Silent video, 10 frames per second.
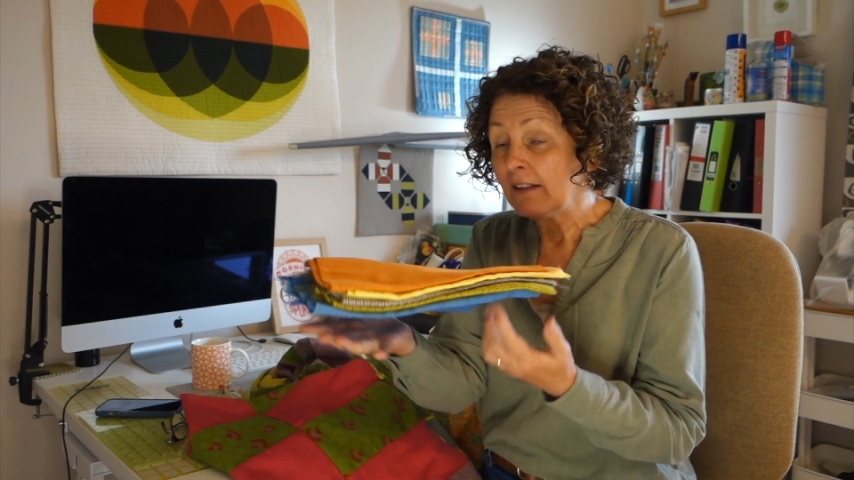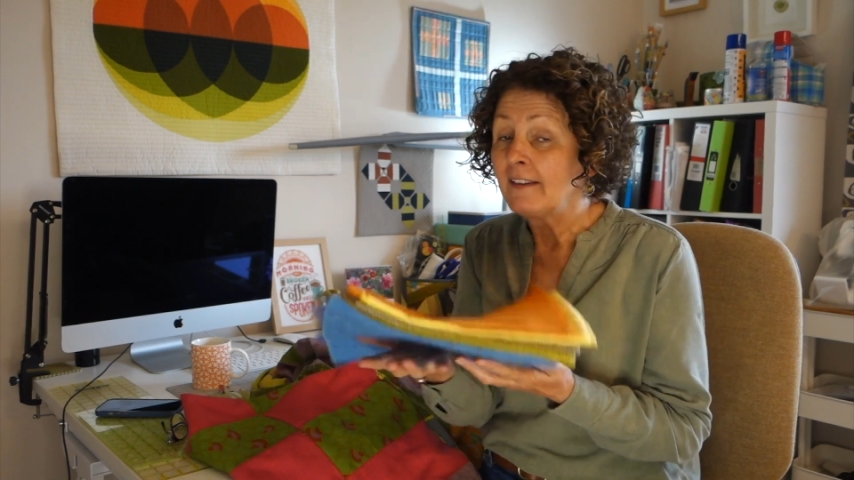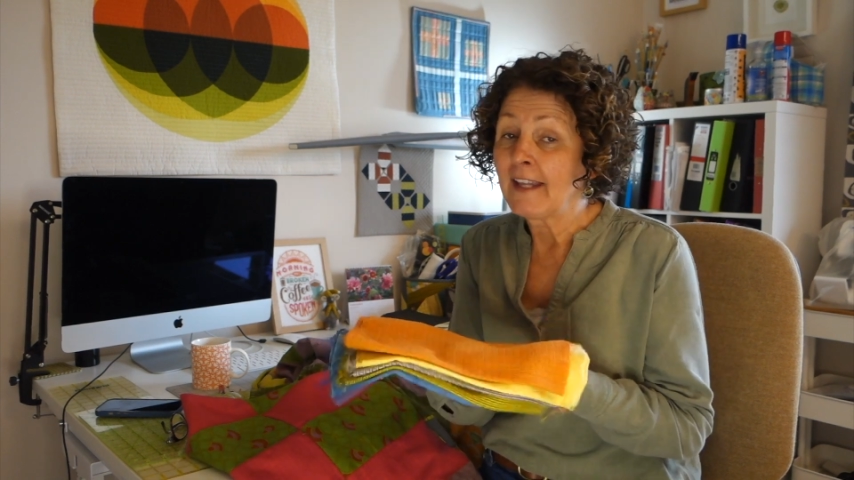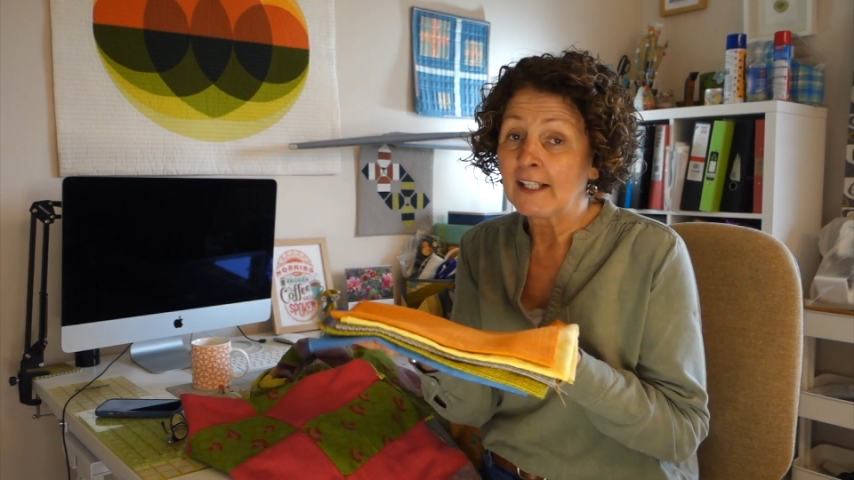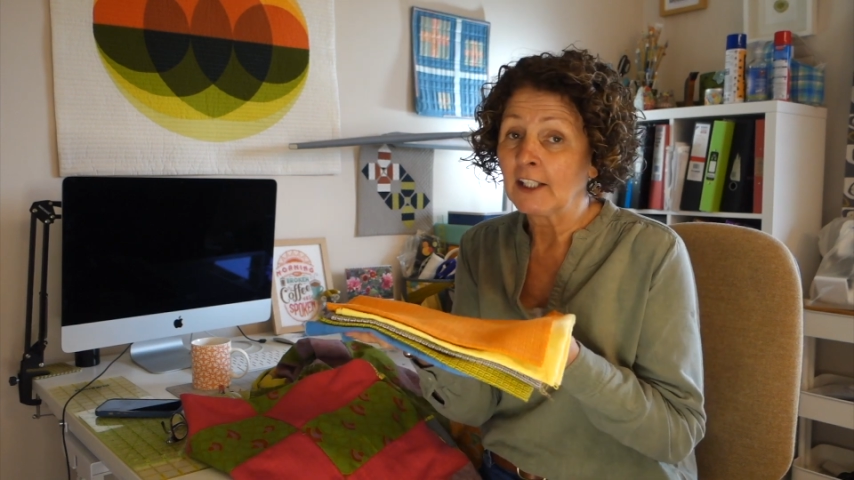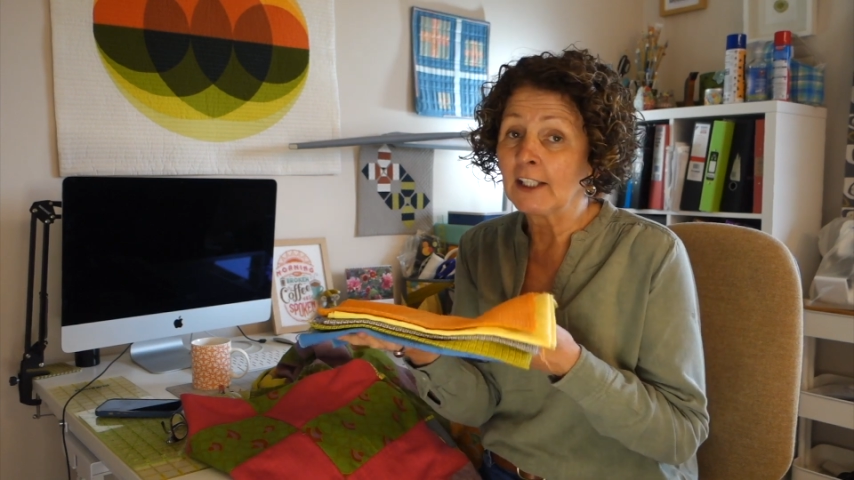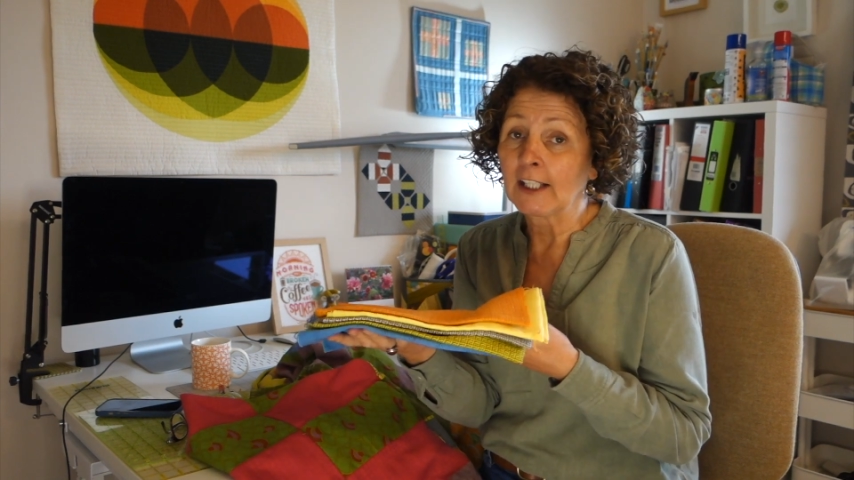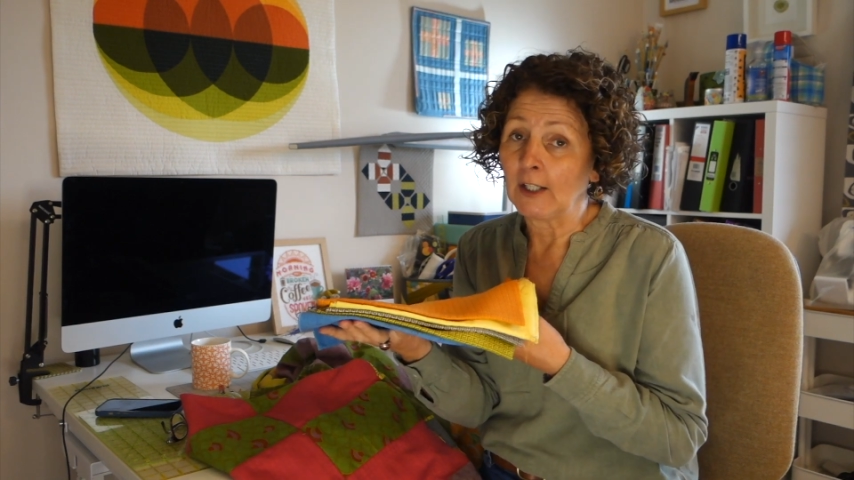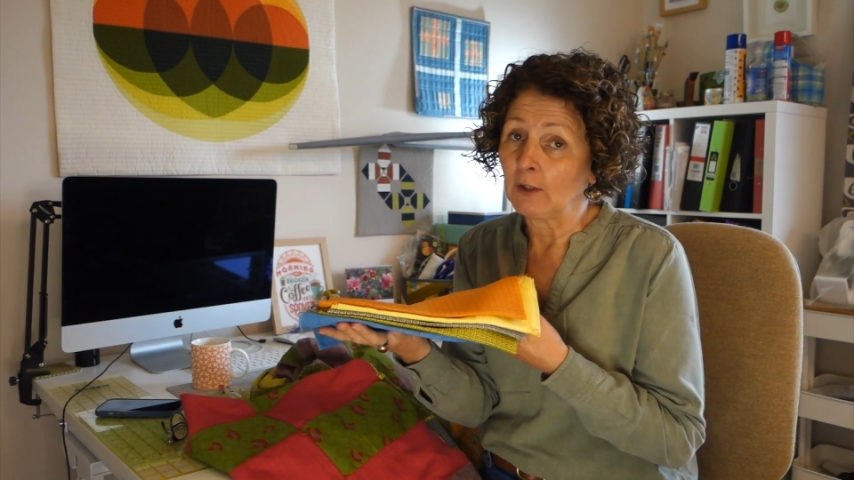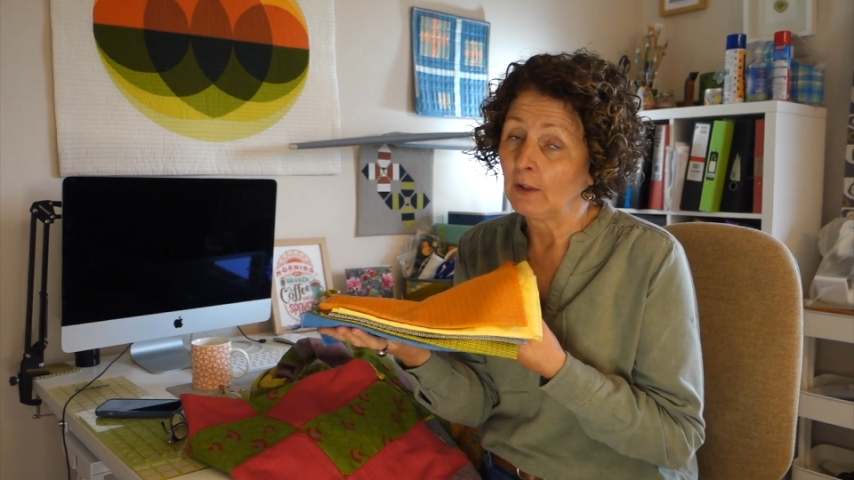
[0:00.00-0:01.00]
They're going to
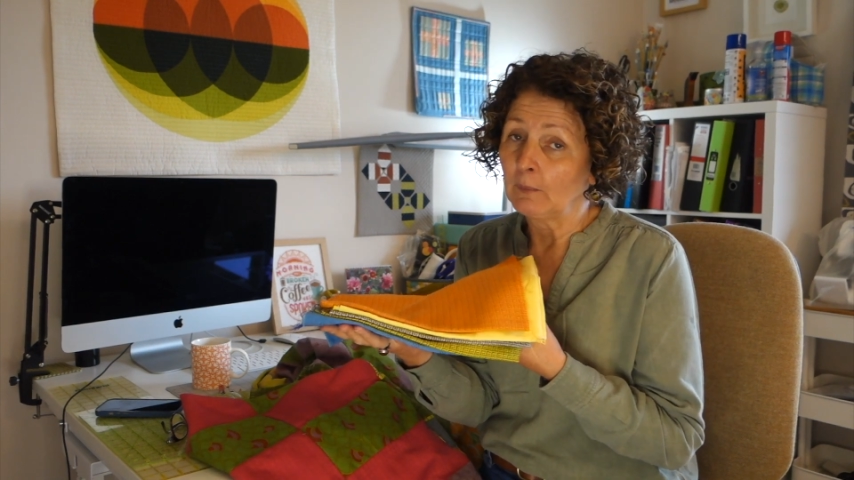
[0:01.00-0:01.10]
go,